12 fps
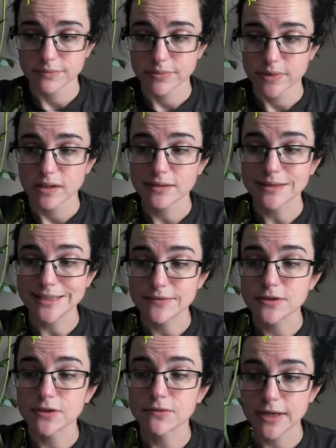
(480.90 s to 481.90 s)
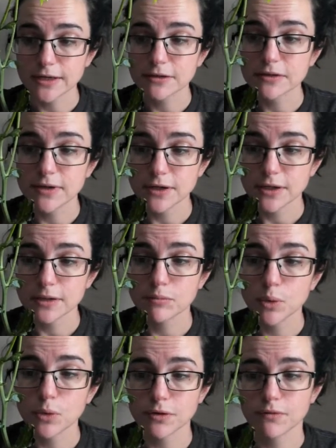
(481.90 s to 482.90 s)
Leaves are very
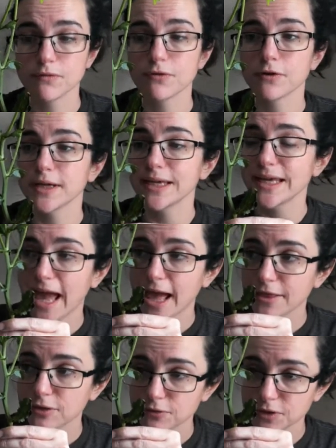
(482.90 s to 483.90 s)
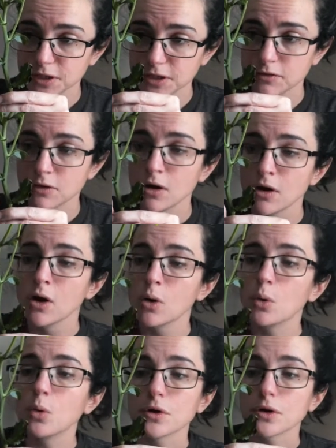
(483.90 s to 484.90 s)
important for gathering
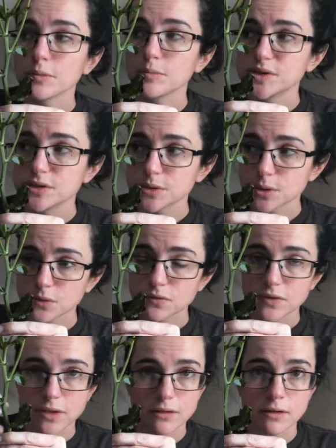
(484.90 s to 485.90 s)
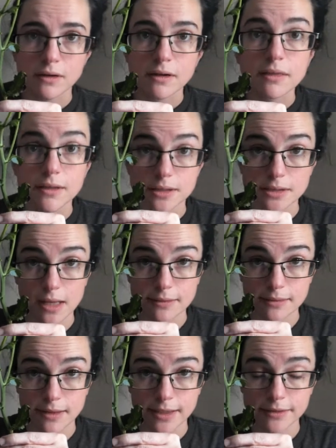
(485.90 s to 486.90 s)
or observing the
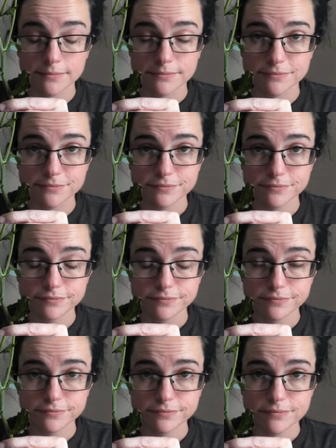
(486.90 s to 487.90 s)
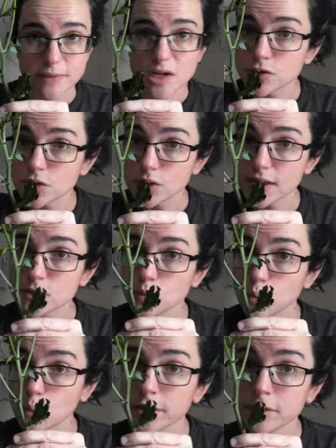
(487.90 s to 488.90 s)
sunlight. So that's
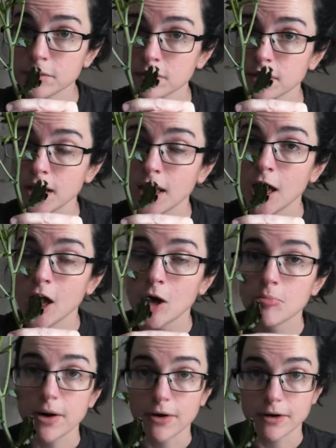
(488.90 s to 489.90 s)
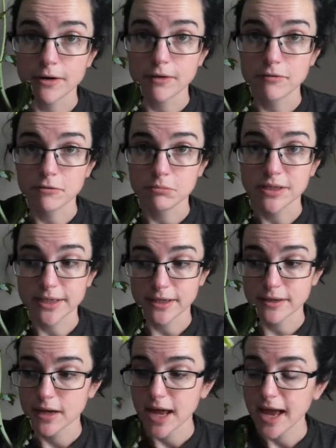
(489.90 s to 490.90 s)
one part of a plant.
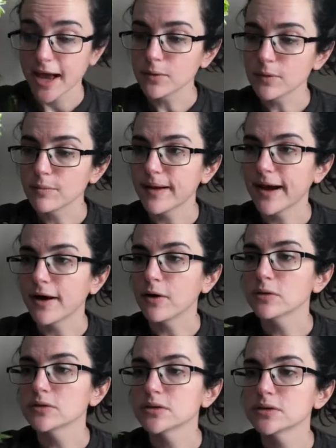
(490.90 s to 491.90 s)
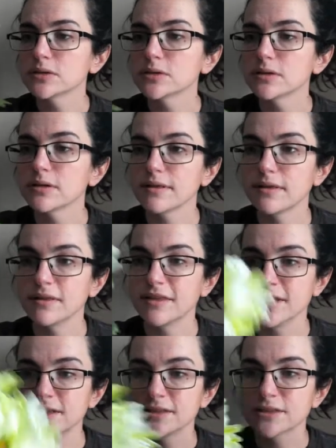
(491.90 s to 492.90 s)
How about
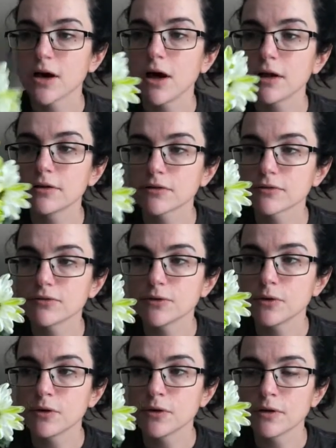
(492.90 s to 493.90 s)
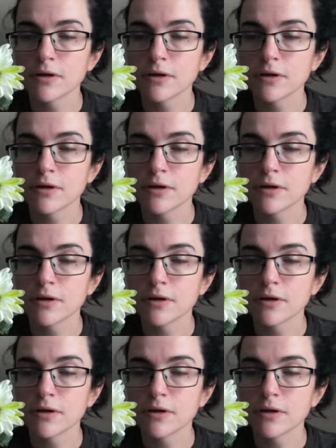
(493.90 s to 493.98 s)
these colorful